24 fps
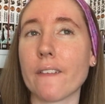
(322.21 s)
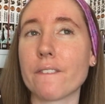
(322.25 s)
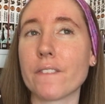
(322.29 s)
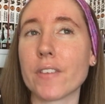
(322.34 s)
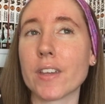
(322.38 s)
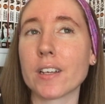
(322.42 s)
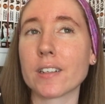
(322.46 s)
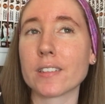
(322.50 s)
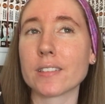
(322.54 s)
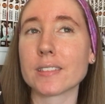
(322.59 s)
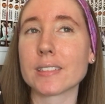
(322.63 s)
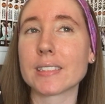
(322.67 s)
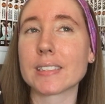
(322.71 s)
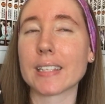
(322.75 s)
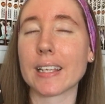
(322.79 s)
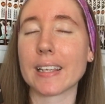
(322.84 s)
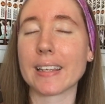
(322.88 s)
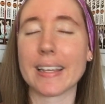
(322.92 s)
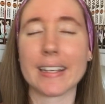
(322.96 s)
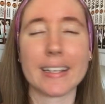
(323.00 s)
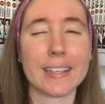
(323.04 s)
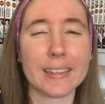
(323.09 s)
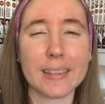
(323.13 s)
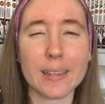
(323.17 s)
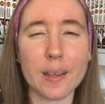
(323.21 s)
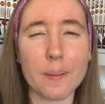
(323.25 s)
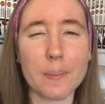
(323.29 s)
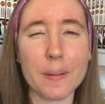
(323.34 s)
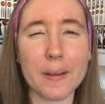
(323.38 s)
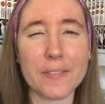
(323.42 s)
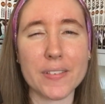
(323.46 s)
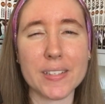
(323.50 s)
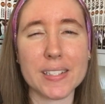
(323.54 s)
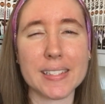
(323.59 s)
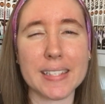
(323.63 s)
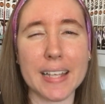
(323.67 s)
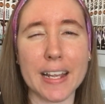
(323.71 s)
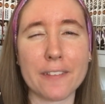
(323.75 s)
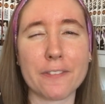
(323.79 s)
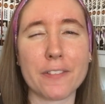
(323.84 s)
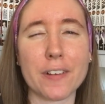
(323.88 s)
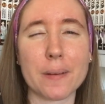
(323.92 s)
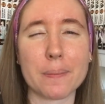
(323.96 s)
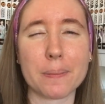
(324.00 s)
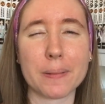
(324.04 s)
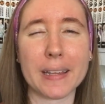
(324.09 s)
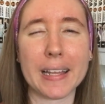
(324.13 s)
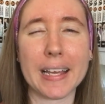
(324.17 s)
feels like a little bit of a
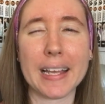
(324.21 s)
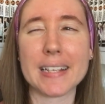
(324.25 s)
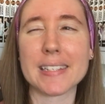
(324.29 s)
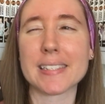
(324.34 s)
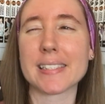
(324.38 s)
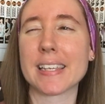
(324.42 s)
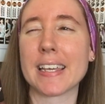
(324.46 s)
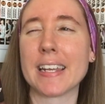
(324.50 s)
safer place.